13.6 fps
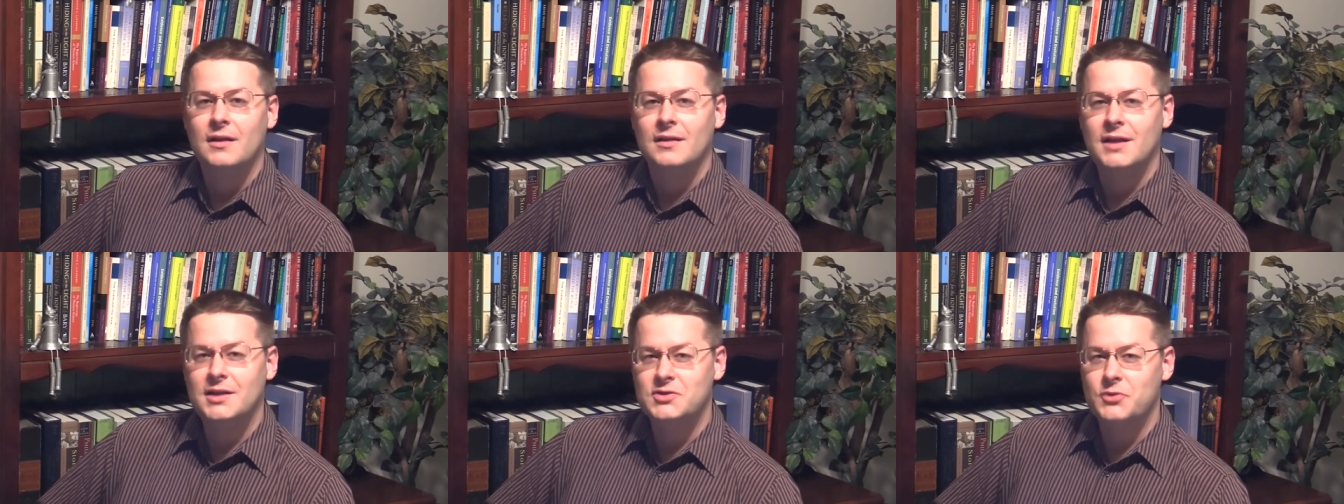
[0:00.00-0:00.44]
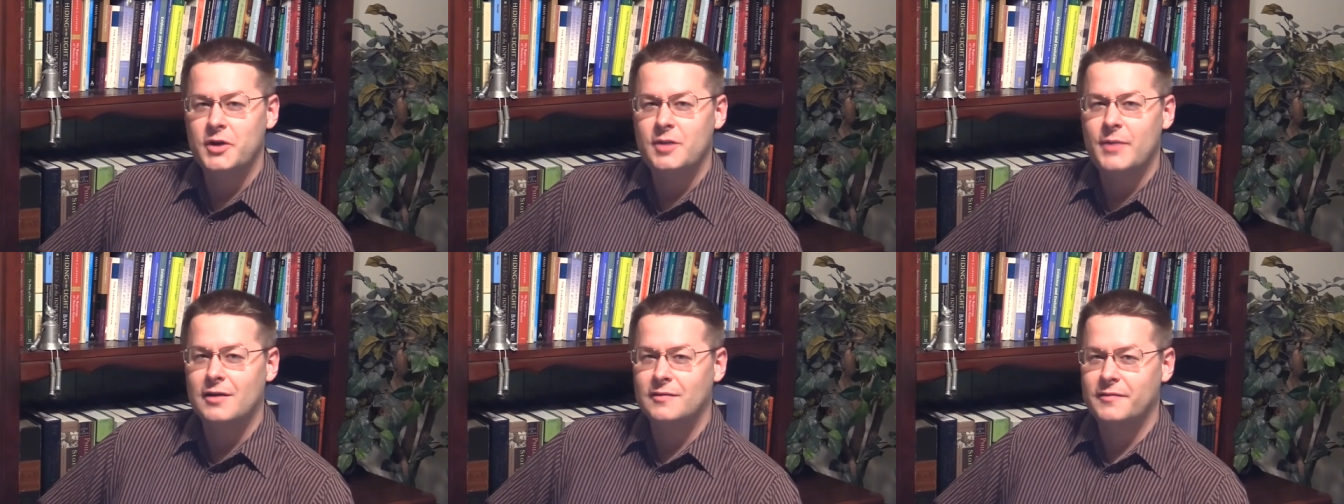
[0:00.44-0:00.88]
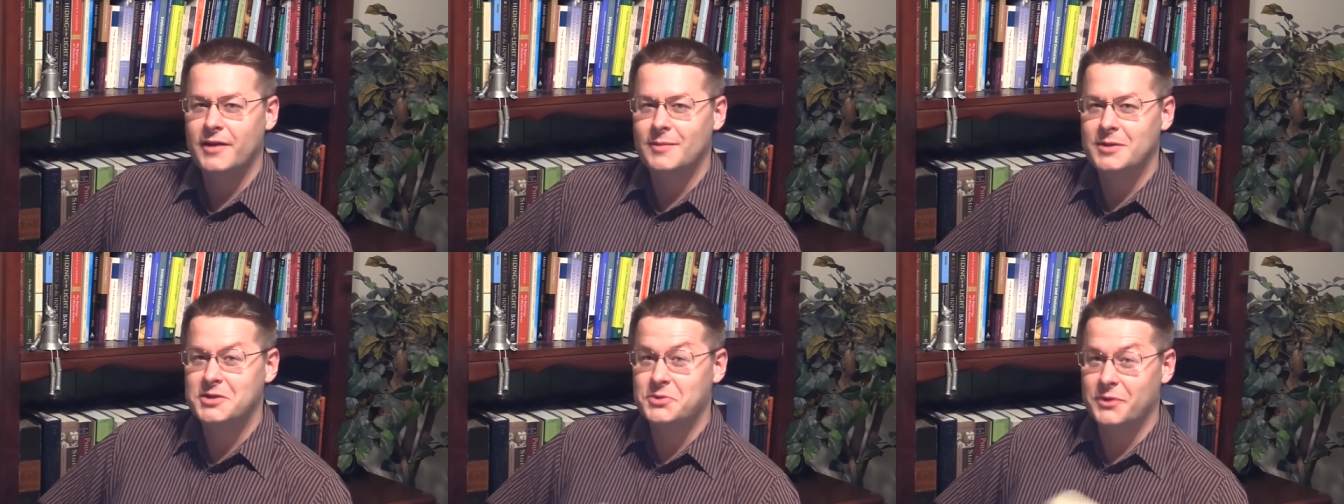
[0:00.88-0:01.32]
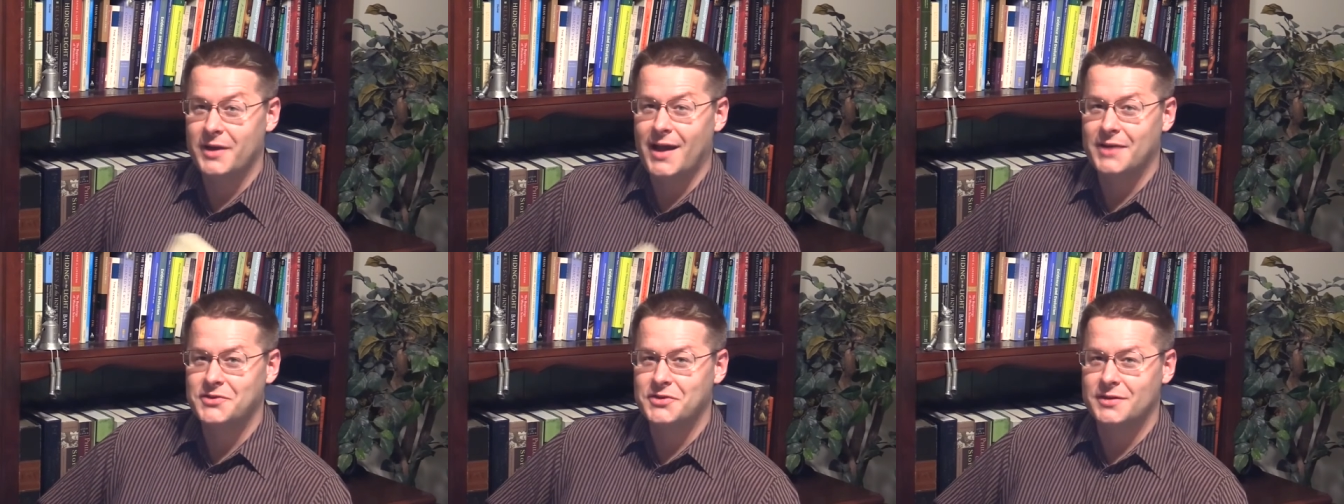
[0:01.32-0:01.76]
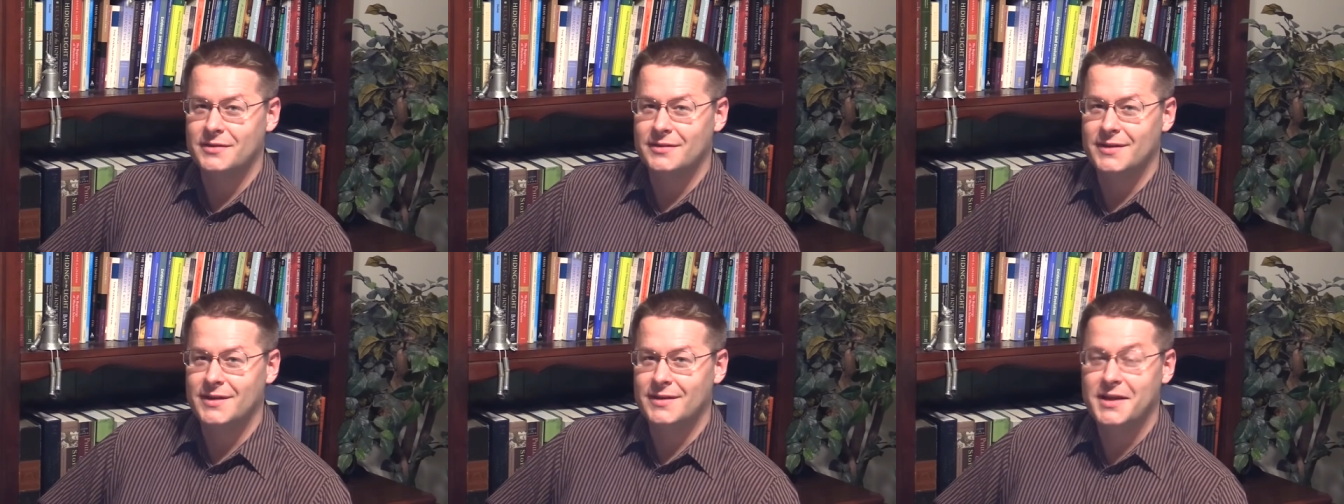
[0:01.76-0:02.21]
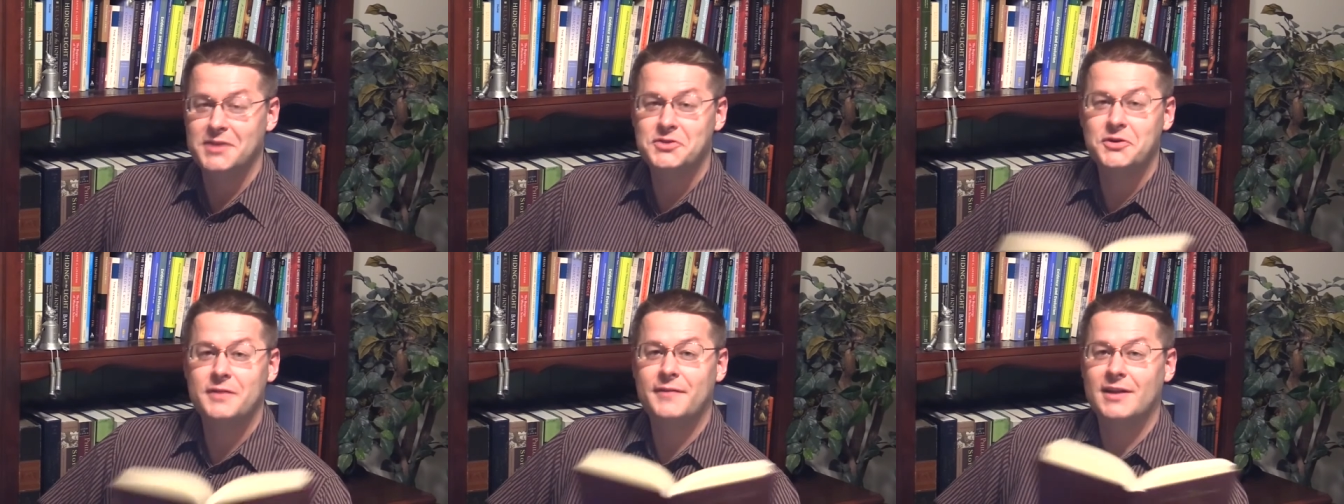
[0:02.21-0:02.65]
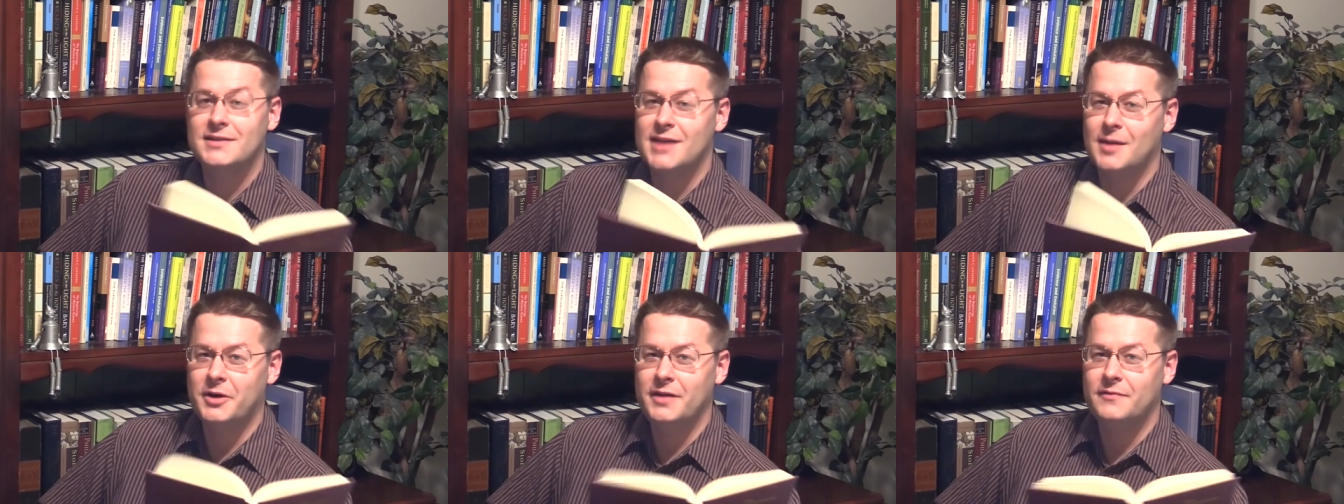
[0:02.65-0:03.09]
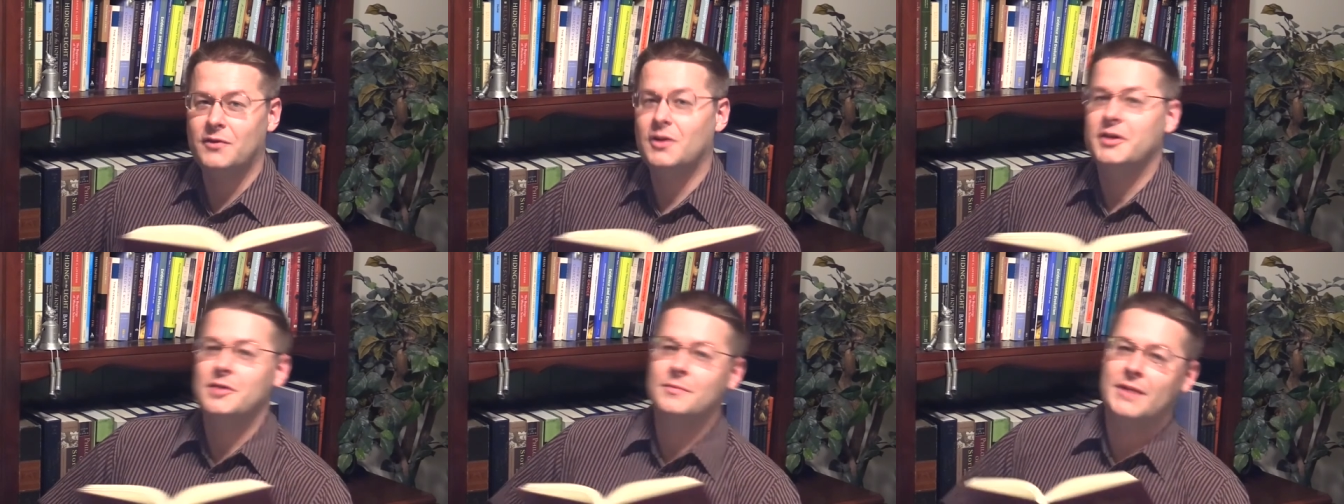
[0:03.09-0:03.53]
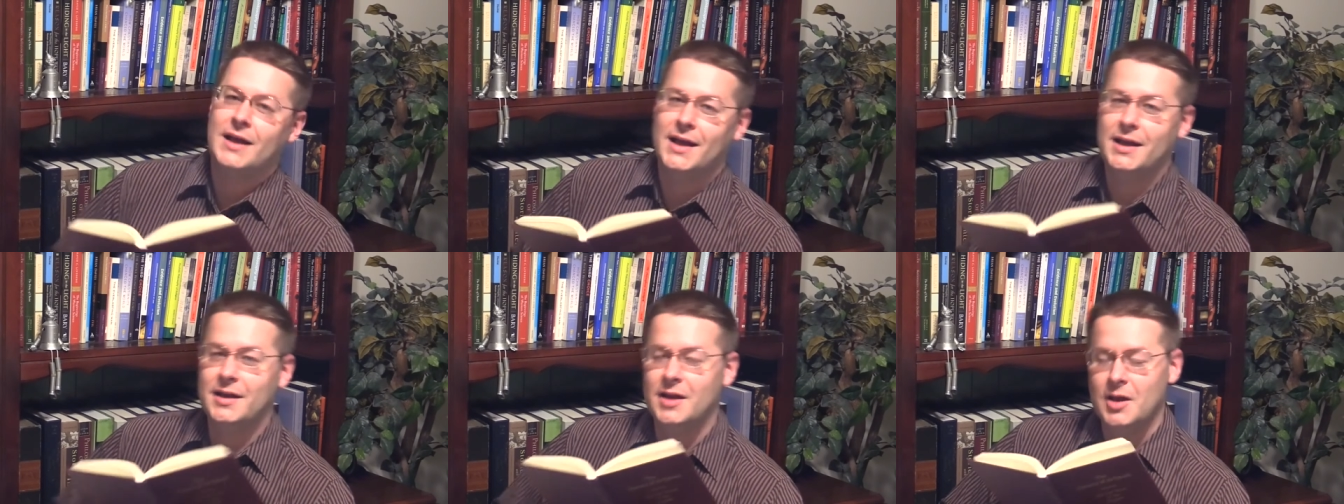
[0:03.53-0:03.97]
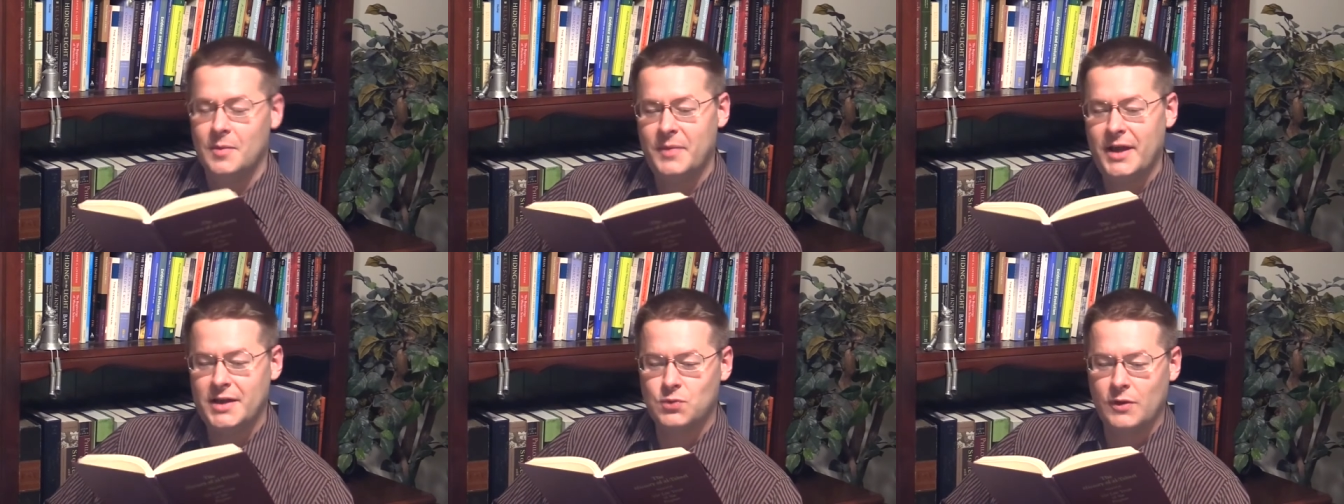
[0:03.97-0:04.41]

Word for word: Let's read about her family's reaction in History of Tabari, Volume 9, page